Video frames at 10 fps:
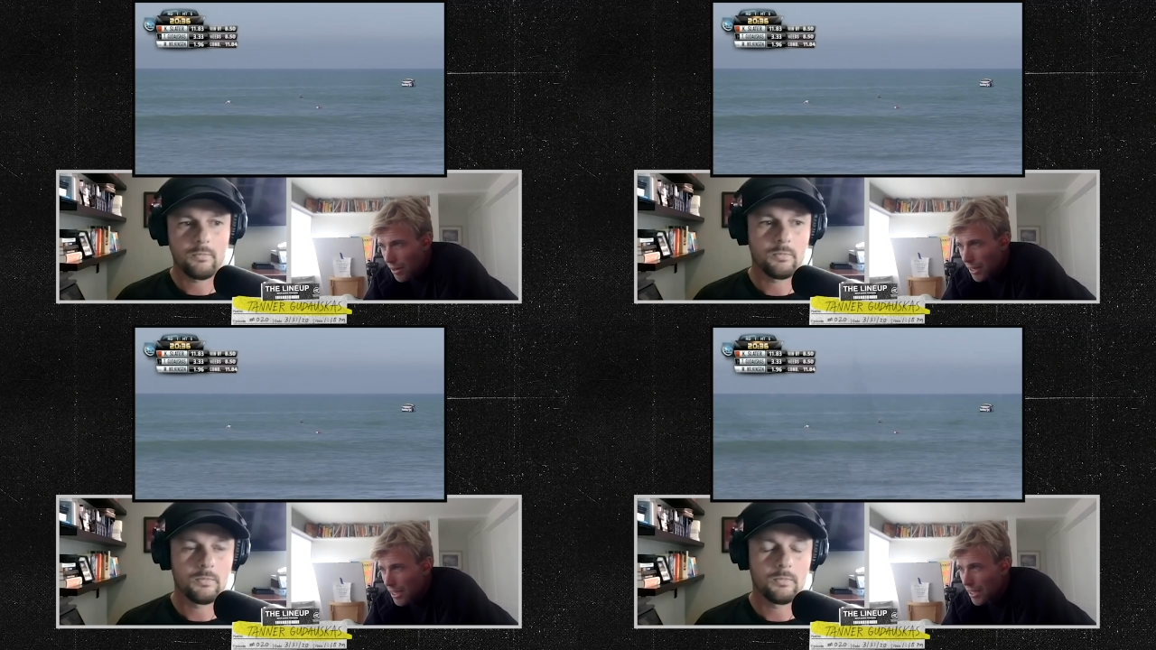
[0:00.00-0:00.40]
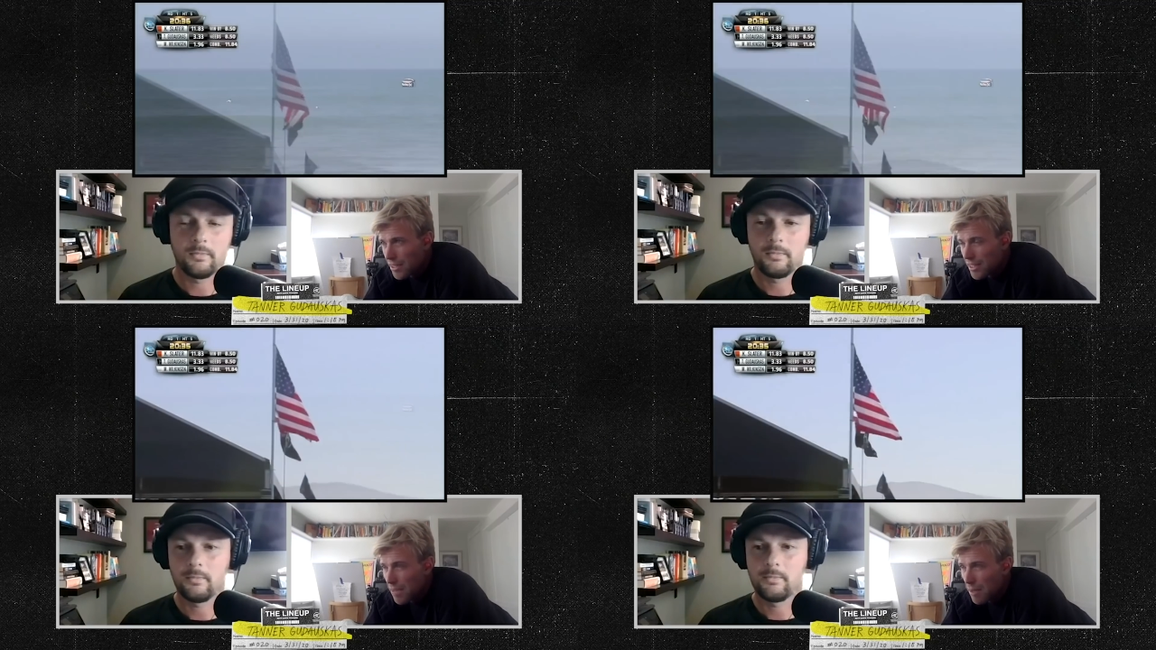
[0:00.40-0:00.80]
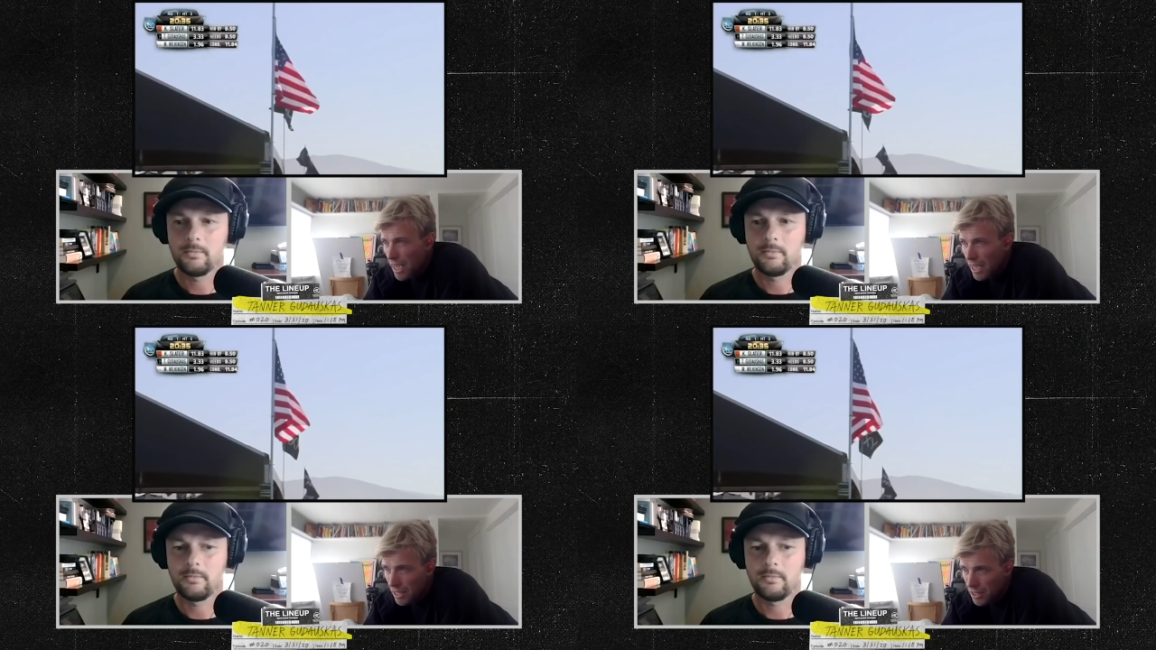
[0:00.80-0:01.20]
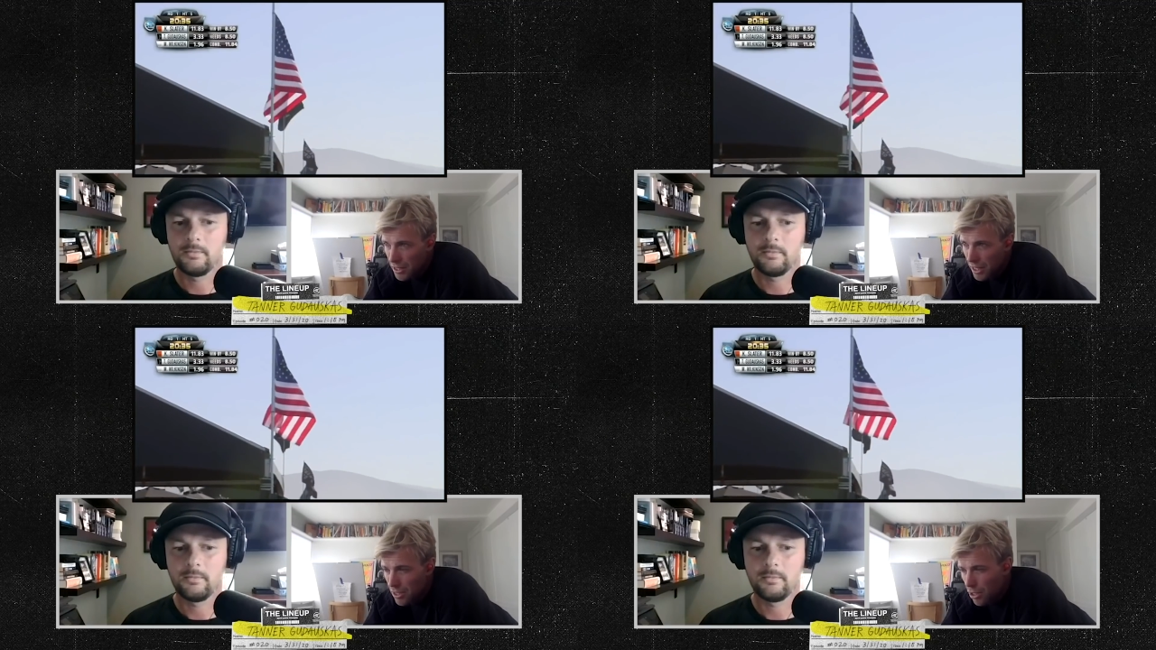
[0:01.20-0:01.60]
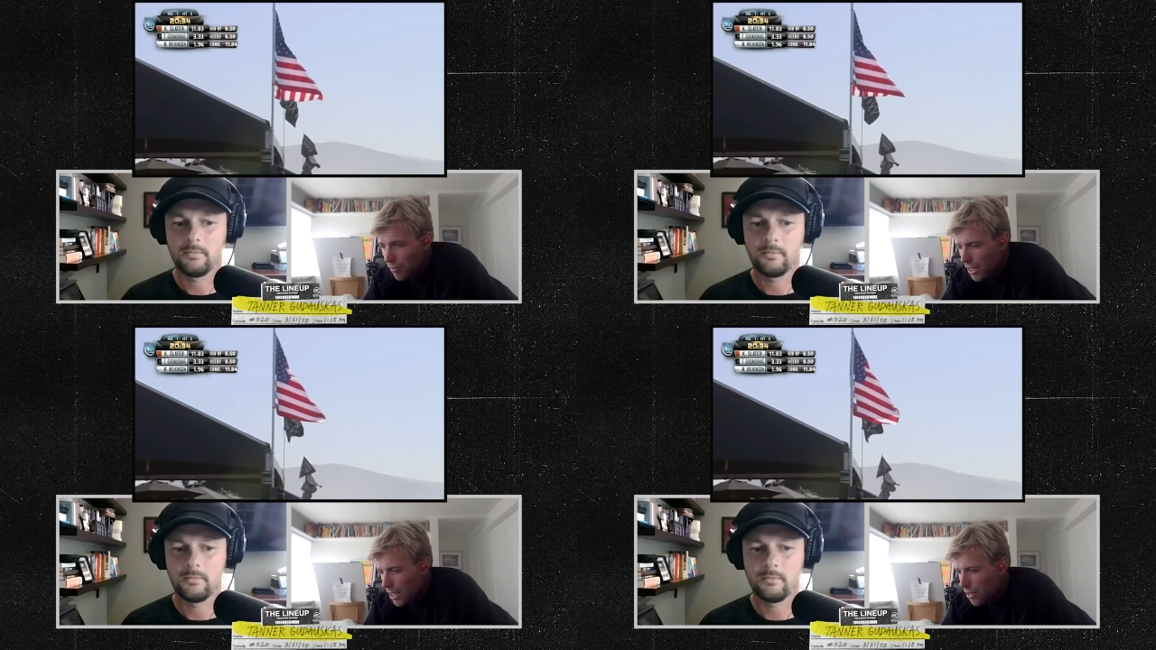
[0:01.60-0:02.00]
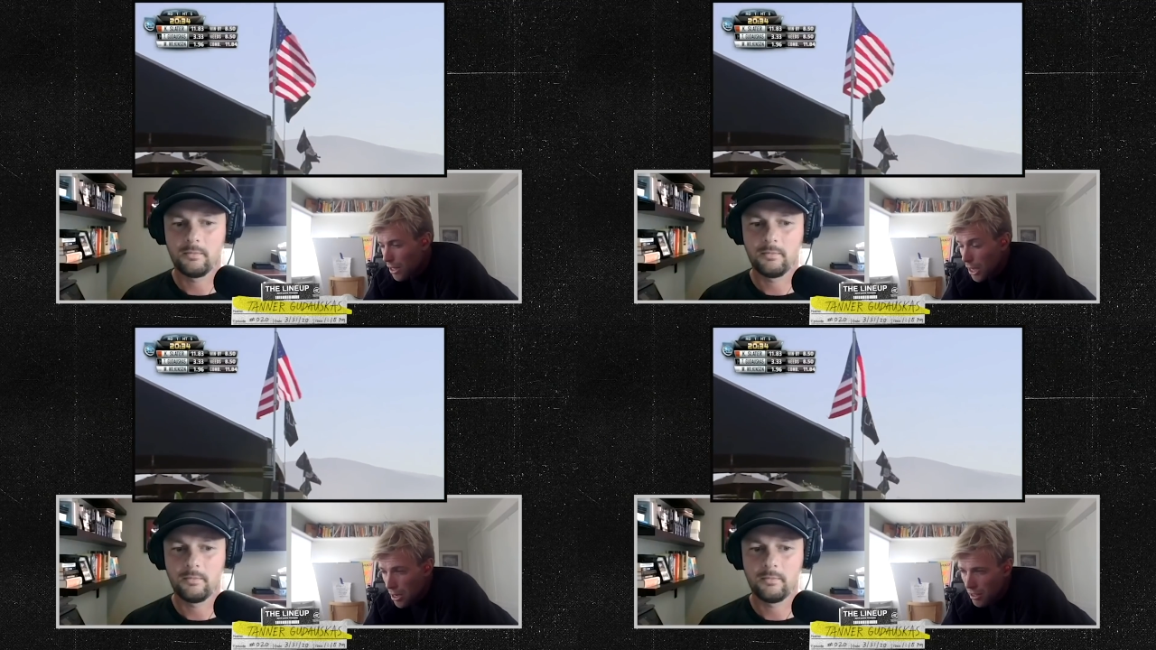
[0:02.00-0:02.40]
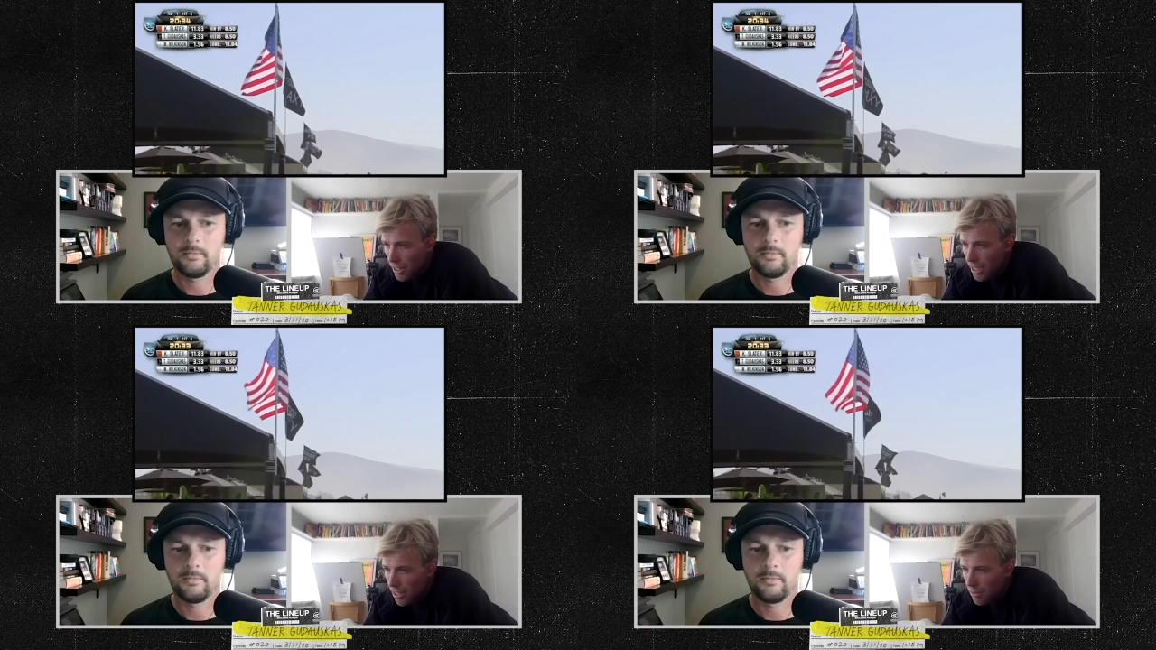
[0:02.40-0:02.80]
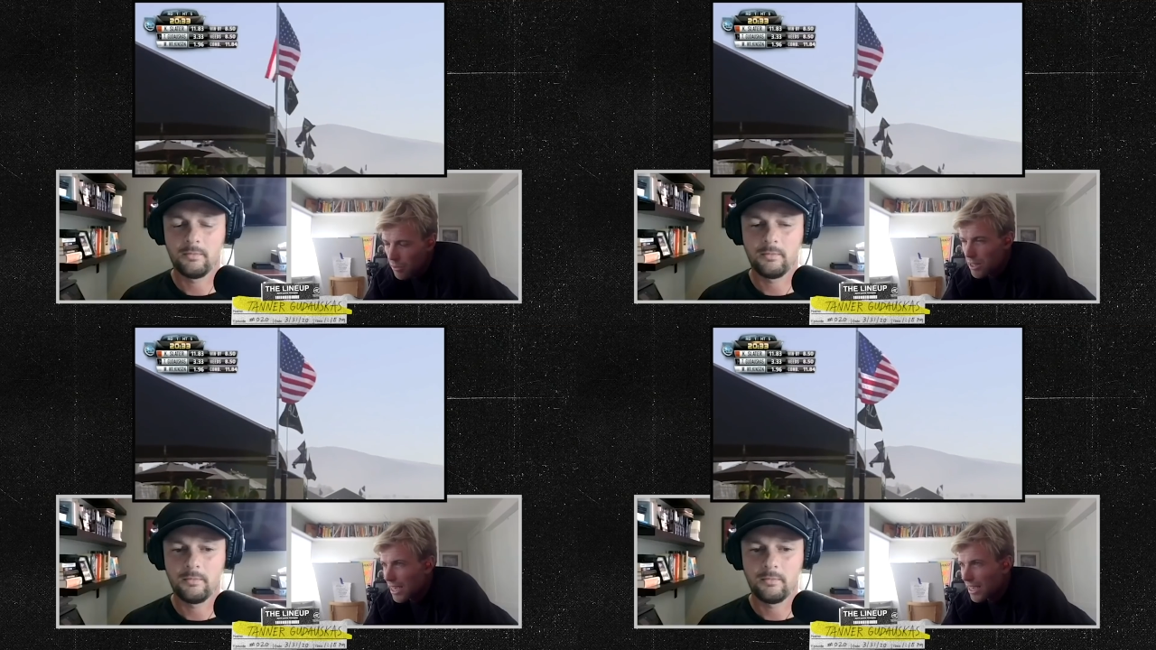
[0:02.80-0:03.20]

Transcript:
Speaker 1: area, same age, and they surfed together, they hung together.